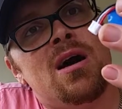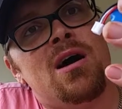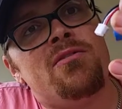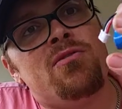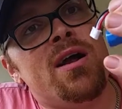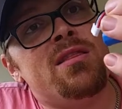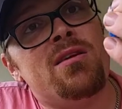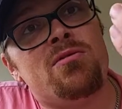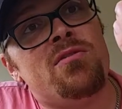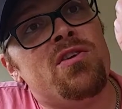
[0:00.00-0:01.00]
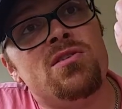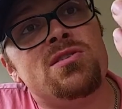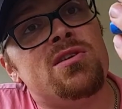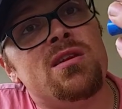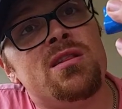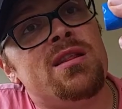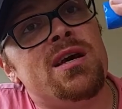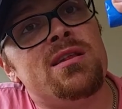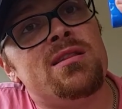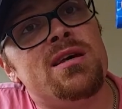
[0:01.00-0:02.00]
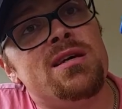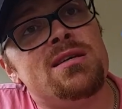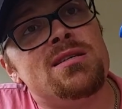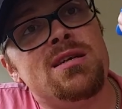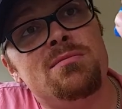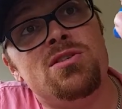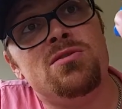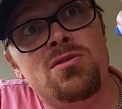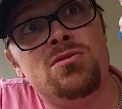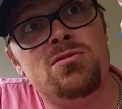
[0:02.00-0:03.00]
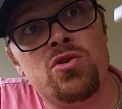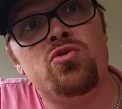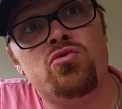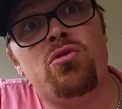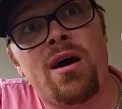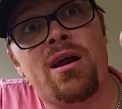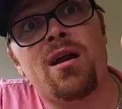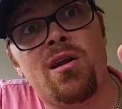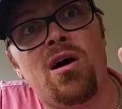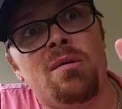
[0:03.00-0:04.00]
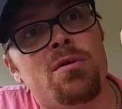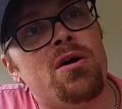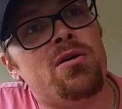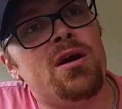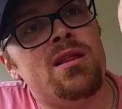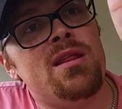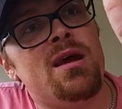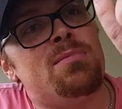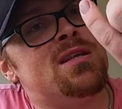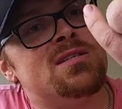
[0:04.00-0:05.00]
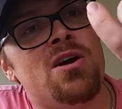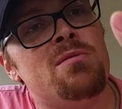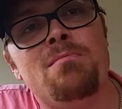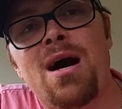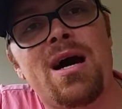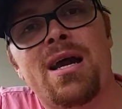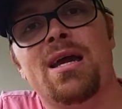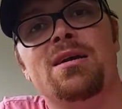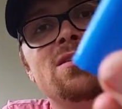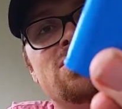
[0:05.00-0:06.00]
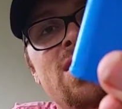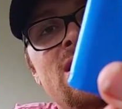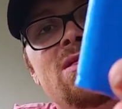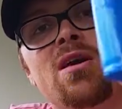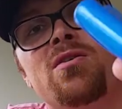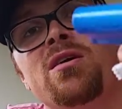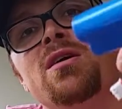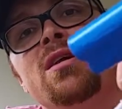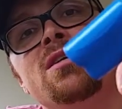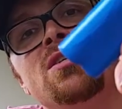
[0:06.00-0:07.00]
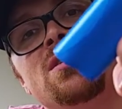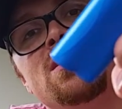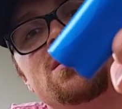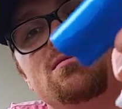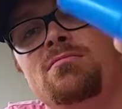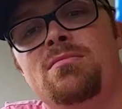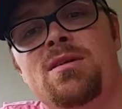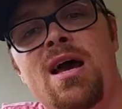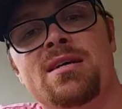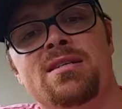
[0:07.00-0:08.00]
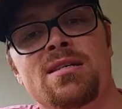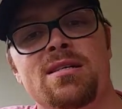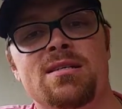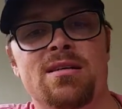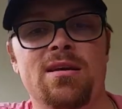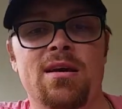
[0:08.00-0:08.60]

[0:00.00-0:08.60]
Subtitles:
I've read the reviews on it and they seem to do run a LiPo in there, but there's no markings or anything on it. It just as it is.